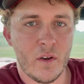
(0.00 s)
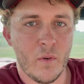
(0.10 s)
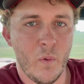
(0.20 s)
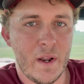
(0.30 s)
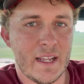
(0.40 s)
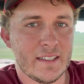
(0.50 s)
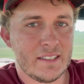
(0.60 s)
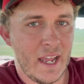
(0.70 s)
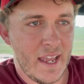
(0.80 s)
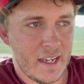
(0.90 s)
what it
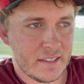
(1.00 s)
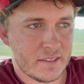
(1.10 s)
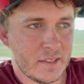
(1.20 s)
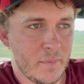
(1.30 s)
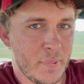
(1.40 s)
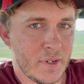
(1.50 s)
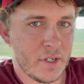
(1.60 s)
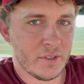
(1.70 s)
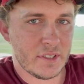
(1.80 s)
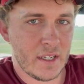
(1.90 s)
takes to
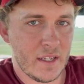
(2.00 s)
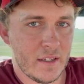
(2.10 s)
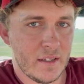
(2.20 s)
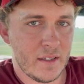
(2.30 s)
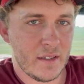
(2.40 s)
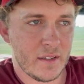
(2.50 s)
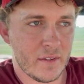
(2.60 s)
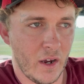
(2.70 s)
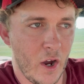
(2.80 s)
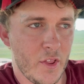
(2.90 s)
produce it,
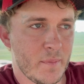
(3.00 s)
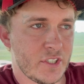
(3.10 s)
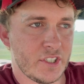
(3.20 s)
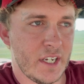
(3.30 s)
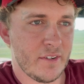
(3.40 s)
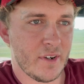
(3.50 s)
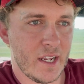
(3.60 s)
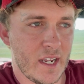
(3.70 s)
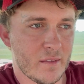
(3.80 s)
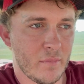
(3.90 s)
all the
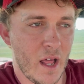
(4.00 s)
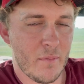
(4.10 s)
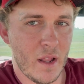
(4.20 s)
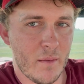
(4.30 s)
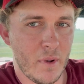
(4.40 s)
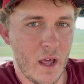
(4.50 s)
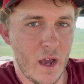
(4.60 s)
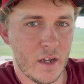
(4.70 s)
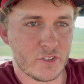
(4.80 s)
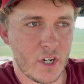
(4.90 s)
machinery and blah, blah,
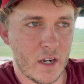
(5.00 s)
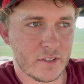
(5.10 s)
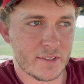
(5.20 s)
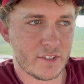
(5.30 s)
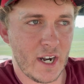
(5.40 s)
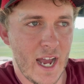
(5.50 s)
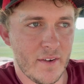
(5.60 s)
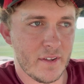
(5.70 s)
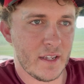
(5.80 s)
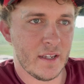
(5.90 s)
blah, trucks to
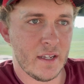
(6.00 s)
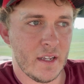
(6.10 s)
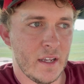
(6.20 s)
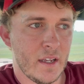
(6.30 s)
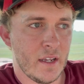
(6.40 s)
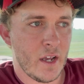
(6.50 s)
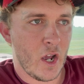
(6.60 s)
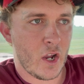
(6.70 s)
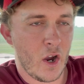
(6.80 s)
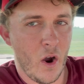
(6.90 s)
drive it,
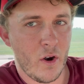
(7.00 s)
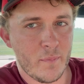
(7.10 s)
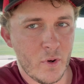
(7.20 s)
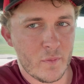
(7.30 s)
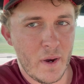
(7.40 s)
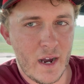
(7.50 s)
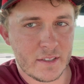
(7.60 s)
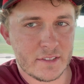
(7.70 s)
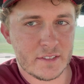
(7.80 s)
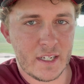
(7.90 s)
cardboard
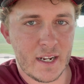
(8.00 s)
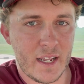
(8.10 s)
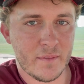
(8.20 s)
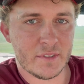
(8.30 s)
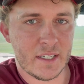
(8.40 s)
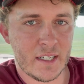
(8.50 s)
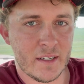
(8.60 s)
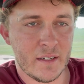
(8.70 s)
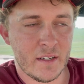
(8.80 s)
boxes that it comes in,